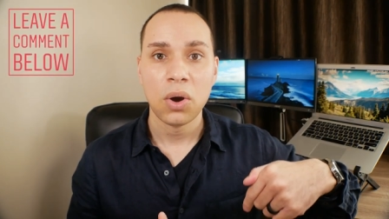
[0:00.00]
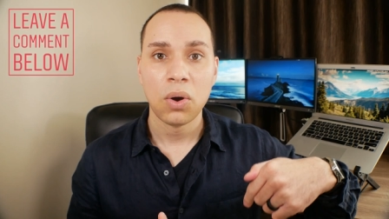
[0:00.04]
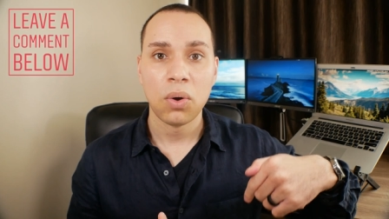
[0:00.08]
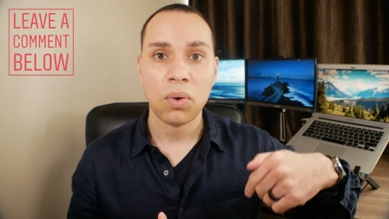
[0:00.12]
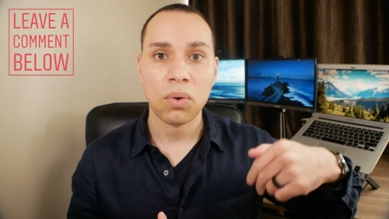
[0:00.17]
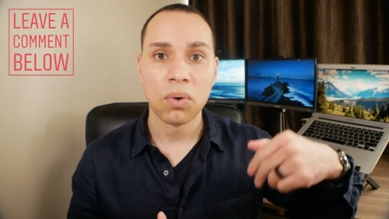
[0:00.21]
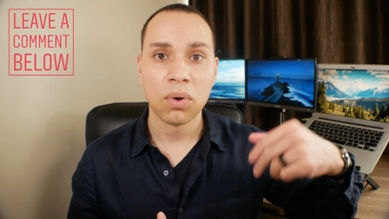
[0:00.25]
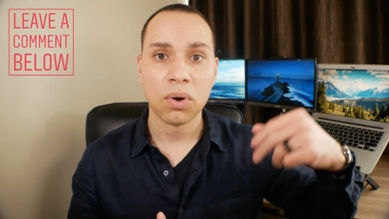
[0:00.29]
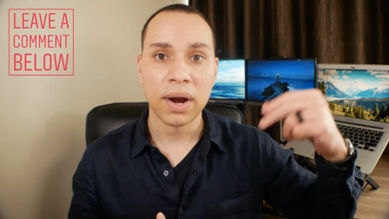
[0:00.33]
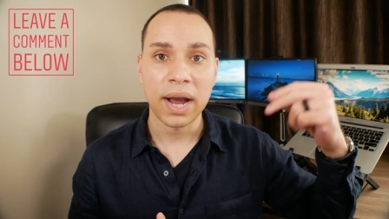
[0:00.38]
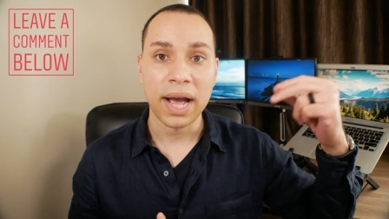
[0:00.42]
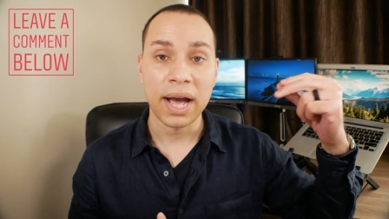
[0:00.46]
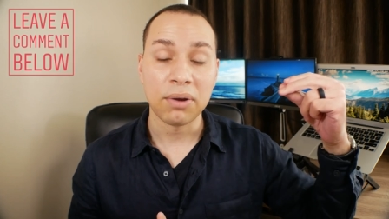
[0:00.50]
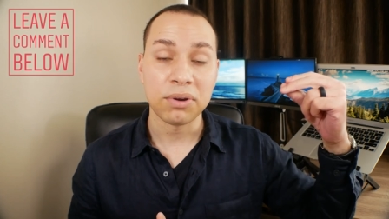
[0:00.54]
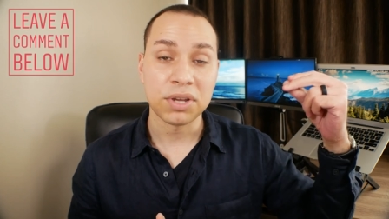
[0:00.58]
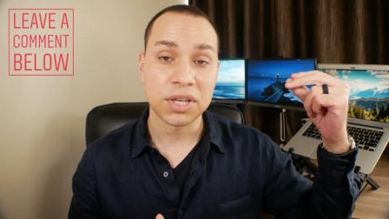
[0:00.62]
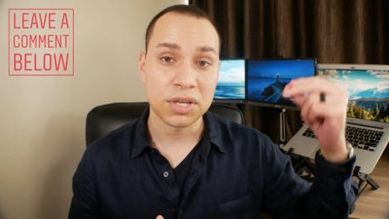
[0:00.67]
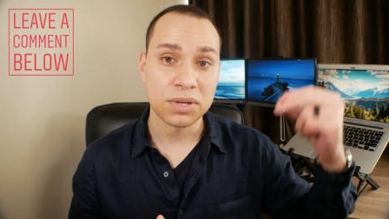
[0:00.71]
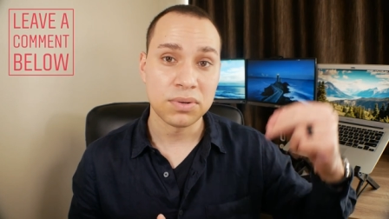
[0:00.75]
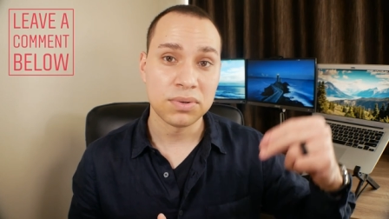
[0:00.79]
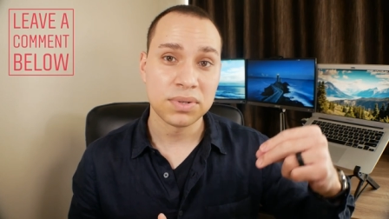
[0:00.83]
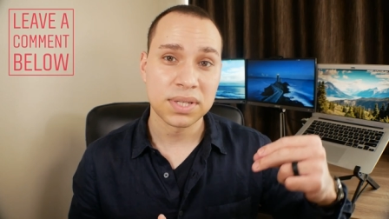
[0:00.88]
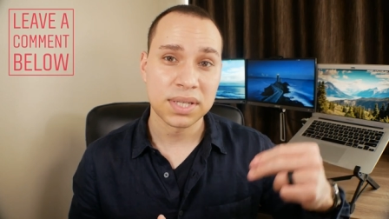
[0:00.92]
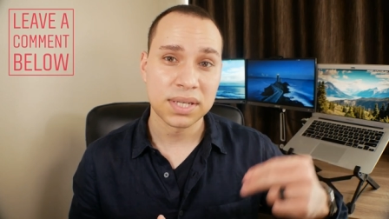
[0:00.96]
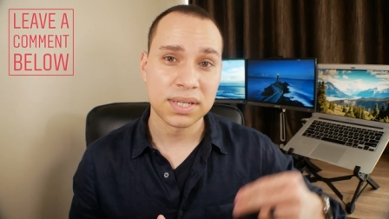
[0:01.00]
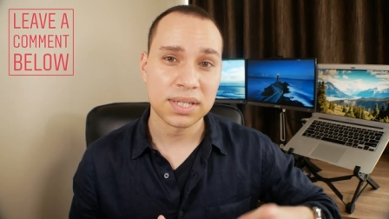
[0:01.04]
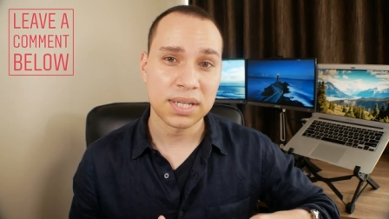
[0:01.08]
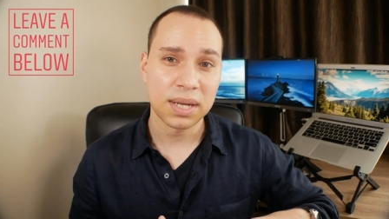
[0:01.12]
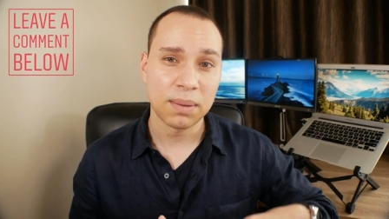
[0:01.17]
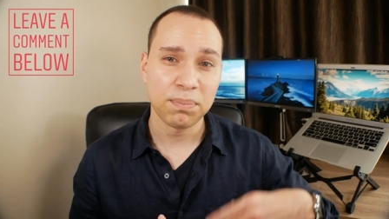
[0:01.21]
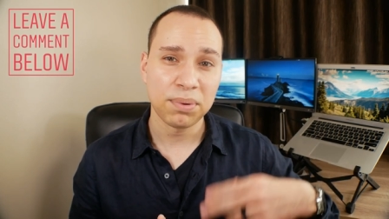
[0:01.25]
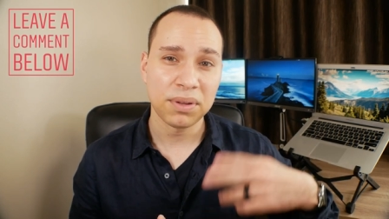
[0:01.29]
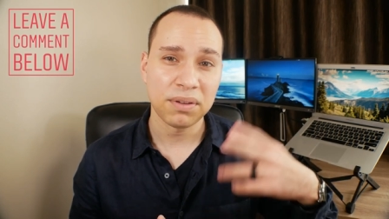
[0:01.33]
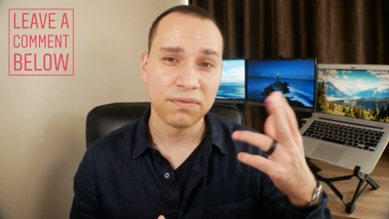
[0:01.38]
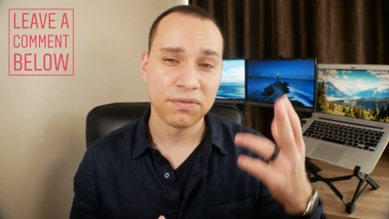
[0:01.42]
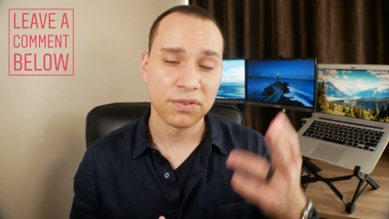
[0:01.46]
or how to use this
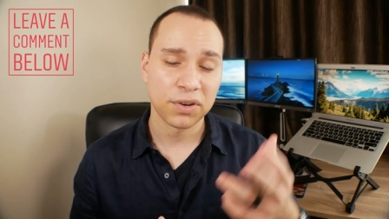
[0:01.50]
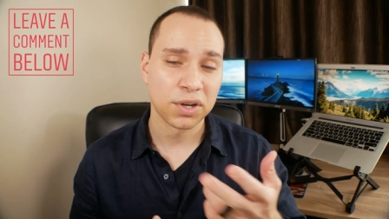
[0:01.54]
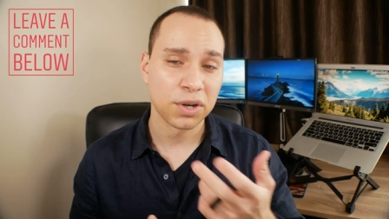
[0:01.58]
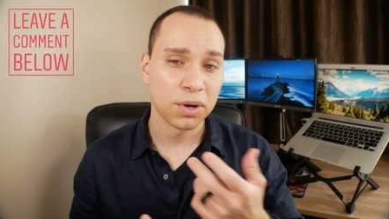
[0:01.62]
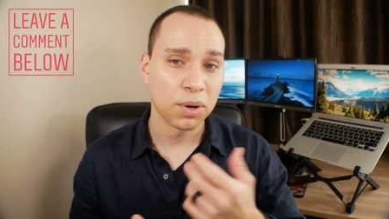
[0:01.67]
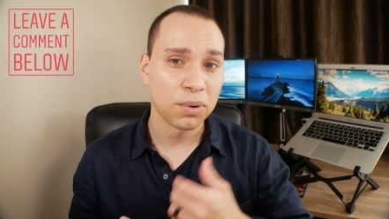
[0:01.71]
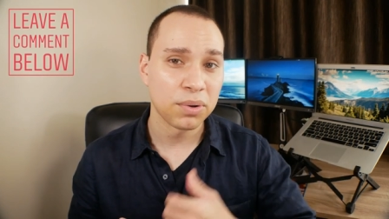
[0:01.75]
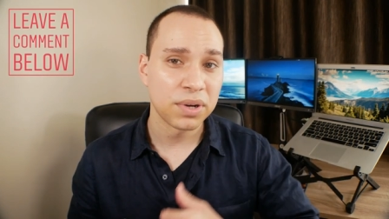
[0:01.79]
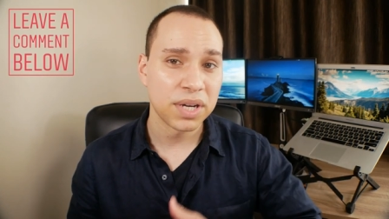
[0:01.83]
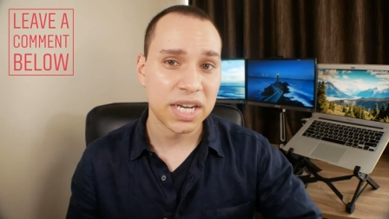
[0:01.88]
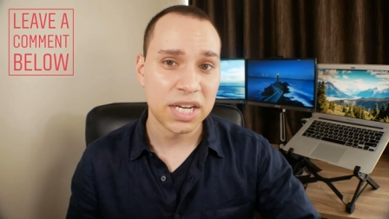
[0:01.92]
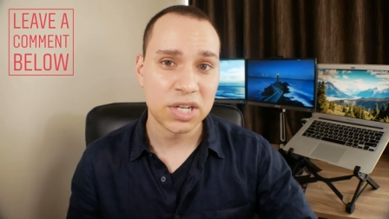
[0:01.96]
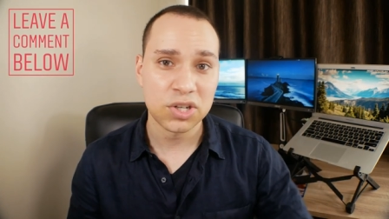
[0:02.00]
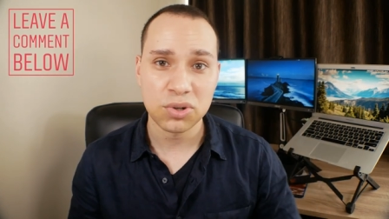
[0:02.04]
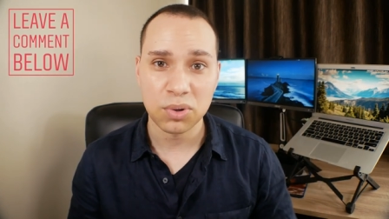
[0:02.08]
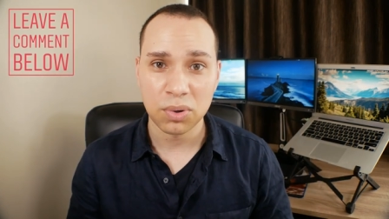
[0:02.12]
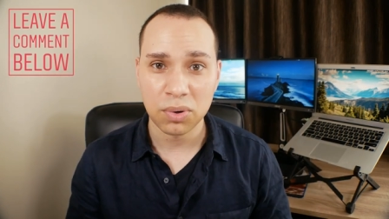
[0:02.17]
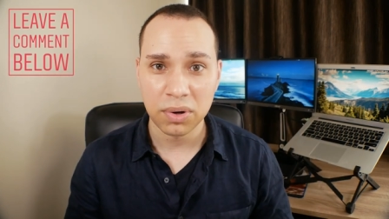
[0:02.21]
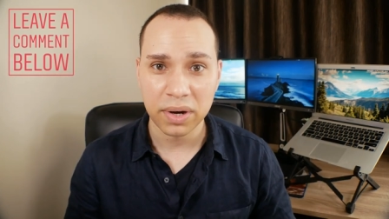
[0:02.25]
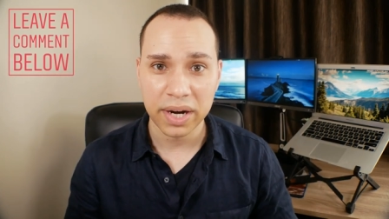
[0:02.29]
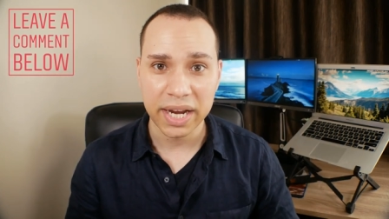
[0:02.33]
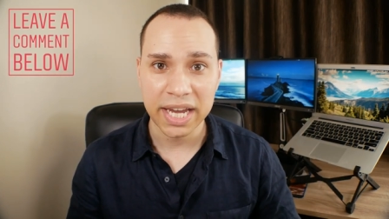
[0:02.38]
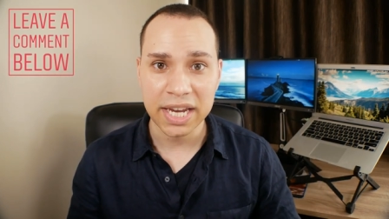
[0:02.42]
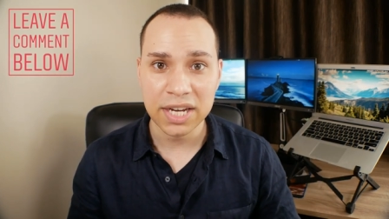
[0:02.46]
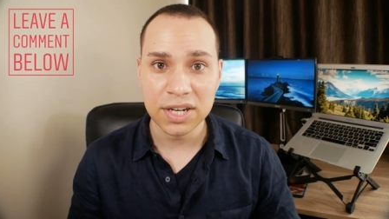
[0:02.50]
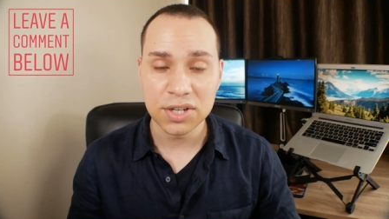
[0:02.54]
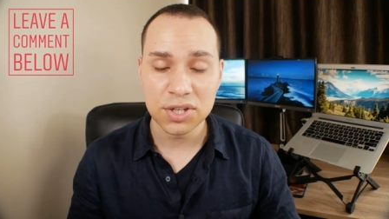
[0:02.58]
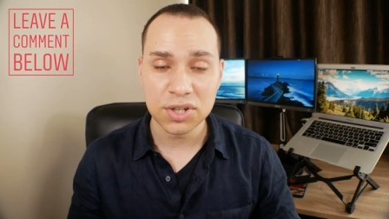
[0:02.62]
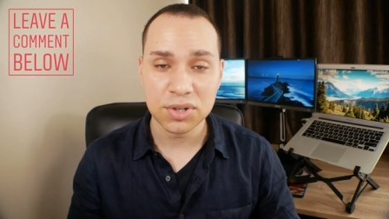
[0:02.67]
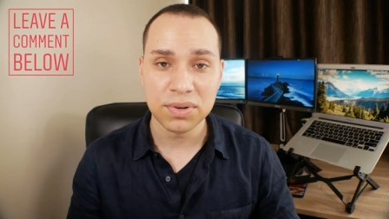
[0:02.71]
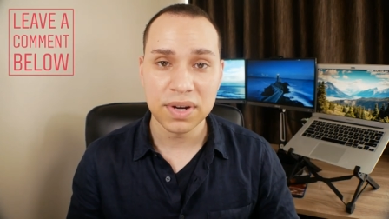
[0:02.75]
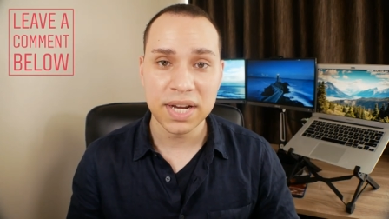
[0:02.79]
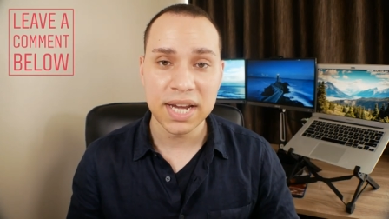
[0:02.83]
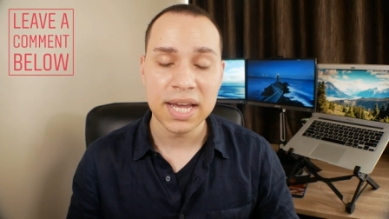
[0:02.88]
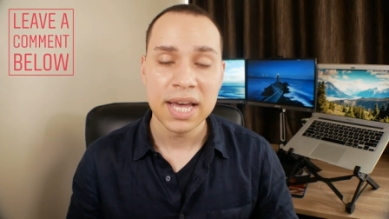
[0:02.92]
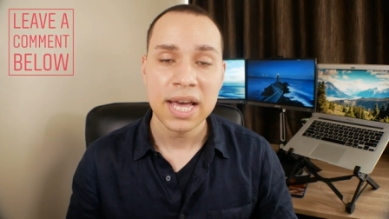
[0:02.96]
template for your own niche or
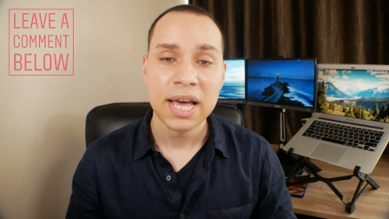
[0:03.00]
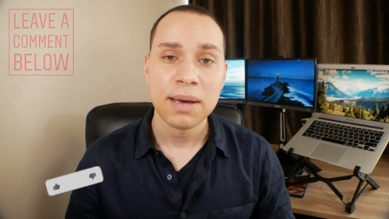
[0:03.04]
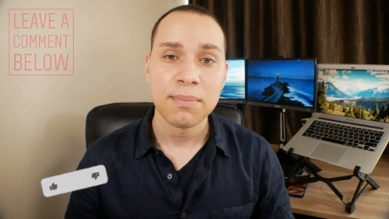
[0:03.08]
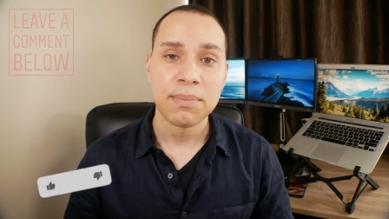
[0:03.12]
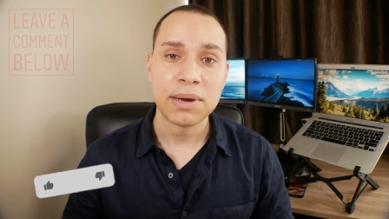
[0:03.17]
industry.